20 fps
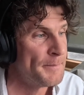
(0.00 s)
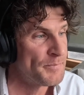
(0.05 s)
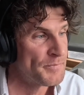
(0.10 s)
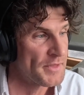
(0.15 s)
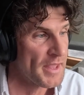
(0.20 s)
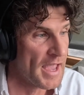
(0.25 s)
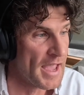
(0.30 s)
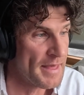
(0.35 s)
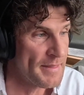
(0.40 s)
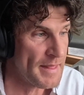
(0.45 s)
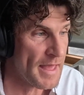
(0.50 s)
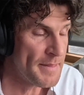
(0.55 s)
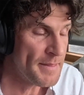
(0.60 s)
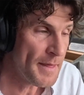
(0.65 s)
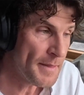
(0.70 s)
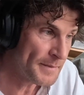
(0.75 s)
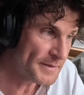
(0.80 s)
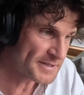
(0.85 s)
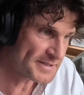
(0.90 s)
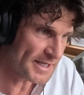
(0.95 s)
And
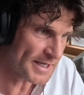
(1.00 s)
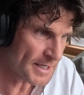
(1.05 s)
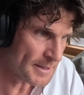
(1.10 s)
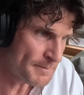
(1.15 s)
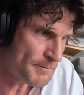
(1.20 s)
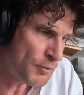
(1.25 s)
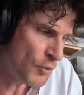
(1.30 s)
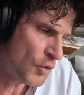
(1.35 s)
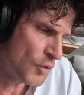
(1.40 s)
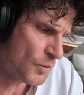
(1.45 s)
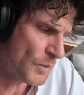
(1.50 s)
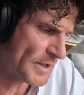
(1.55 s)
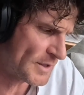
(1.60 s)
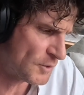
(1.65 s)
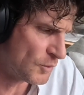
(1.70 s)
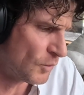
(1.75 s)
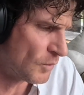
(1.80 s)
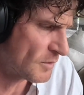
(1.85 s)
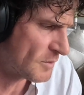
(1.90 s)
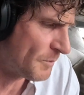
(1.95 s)
then the second point we
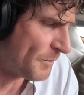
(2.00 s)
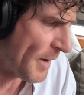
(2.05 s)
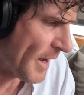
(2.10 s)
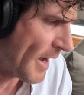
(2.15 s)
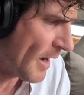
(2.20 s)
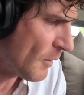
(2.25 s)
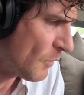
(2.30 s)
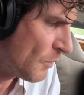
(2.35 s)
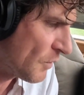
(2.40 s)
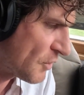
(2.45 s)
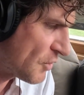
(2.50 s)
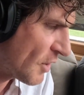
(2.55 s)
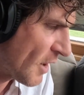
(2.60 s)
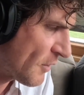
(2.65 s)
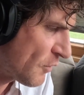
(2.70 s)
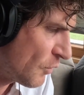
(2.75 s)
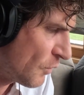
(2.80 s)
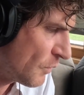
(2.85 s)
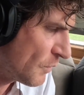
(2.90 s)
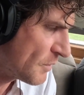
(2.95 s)
talked about, which I
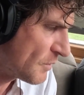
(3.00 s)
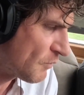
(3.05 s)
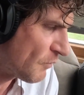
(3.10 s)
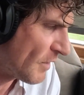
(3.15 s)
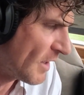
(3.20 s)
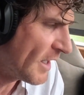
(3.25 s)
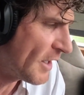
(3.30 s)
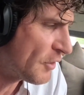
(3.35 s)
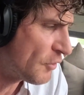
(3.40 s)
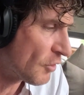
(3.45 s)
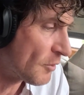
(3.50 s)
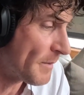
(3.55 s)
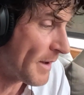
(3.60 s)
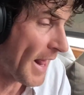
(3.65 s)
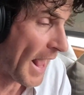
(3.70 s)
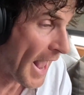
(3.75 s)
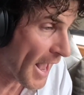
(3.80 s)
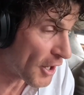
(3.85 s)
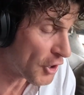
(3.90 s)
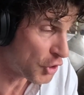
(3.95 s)
thought was really good about
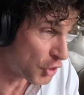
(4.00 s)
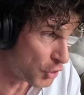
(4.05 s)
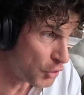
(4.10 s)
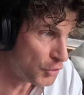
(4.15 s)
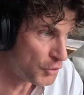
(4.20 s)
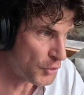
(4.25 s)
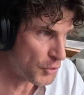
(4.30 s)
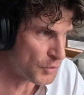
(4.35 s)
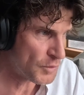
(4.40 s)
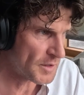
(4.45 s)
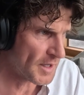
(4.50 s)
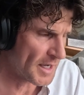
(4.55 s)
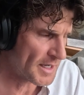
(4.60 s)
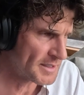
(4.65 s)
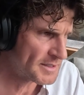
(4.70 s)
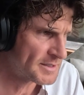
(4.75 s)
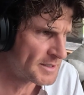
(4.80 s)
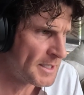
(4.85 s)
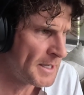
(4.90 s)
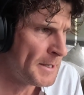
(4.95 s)
how you do
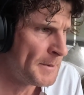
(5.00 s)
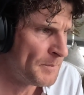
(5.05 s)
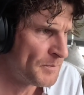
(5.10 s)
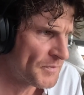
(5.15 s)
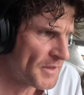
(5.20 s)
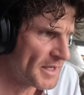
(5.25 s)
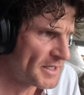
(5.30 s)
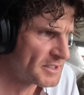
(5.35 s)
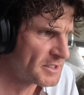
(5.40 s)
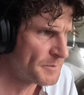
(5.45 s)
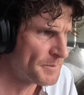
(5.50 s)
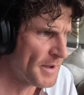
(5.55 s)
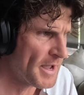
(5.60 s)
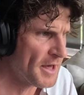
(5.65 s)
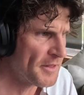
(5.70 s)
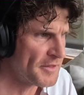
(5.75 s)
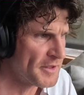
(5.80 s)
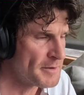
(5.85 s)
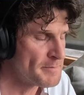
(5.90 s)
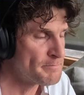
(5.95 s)
this, is
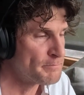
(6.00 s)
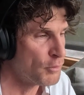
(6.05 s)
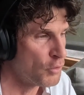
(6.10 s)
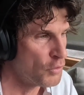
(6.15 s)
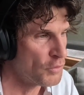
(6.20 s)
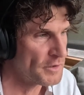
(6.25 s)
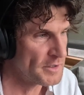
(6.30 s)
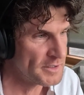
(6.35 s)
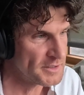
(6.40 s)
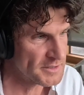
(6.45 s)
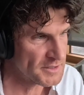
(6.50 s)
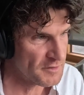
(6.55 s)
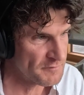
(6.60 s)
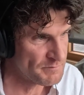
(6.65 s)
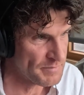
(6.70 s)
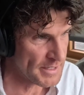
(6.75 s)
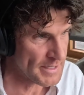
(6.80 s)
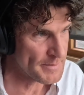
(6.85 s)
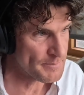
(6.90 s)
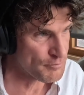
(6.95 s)
about the importance of
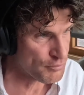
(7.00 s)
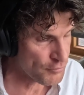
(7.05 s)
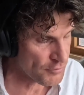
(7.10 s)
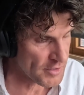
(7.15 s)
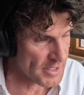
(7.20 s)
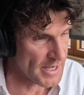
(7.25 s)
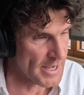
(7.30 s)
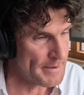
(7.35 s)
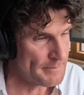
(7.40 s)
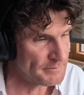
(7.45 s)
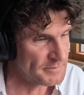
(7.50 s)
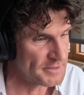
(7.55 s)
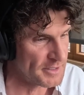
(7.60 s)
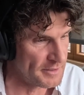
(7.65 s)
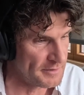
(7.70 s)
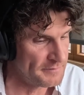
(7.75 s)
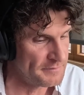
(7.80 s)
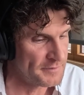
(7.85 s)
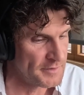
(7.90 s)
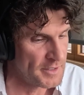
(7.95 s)
being
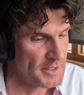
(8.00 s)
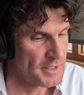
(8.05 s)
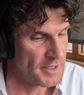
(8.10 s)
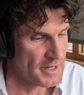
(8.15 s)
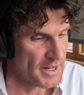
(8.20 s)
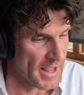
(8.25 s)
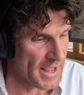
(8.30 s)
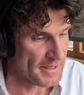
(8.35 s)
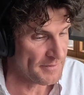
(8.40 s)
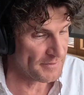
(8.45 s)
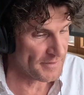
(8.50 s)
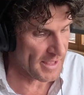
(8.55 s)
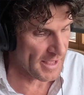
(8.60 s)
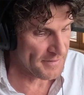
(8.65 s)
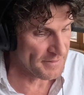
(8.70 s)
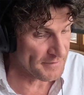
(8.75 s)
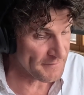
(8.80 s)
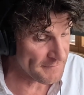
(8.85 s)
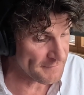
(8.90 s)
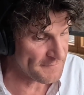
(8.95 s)
preemptive
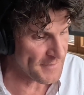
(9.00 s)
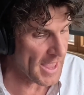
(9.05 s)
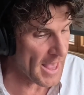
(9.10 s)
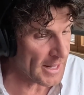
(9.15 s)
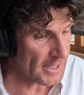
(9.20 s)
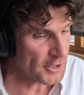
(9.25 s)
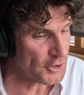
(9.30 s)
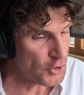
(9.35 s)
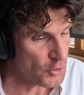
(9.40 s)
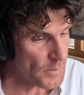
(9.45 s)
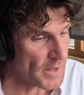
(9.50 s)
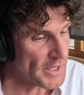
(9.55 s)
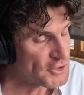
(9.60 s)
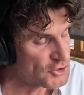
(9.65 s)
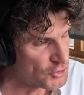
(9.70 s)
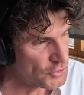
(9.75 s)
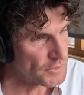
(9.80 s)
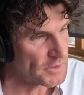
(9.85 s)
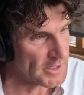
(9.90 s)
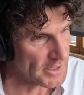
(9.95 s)
and the value a
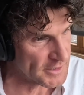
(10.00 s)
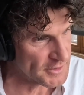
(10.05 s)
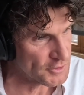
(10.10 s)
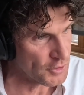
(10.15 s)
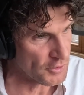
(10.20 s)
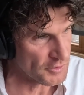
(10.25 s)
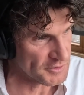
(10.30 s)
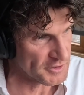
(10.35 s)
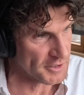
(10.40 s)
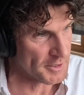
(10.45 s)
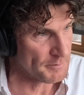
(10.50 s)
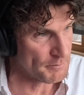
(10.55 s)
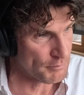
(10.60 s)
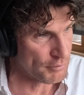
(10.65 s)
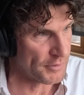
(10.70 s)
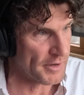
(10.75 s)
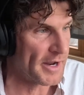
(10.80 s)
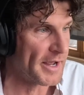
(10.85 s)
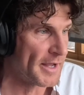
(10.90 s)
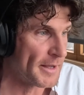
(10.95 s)
junior doctor can
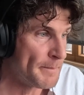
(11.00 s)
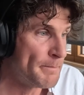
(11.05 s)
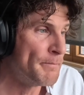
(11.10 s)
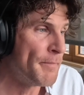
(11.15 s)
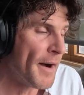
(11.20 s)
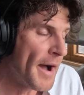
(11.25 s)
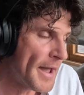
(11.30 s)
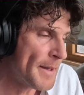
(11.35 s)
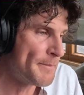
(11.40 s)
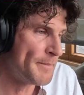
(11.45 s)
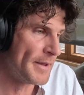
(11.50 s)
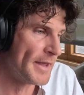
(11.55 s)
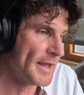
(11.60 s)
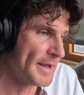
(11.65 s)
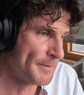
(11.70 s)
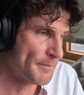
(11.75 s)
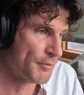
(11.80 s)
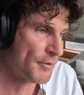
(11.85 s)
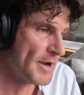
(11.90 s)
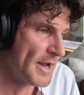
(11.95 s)
bring by
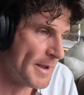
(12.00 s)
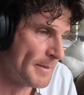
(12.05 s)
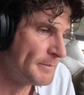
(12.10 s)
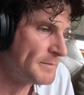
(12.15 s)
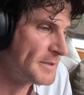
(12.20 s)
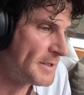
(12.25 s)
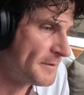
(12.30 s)
being preemptive.